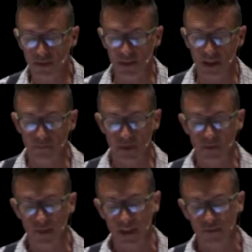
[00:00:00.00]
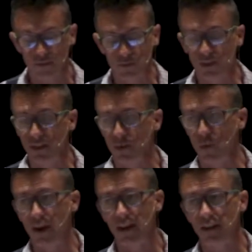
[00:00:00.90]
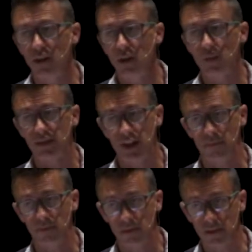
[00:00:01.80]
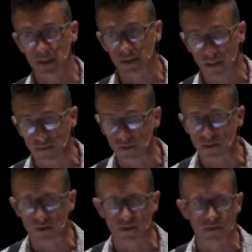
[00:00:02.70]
not mean we have to run the other way when times get tough either.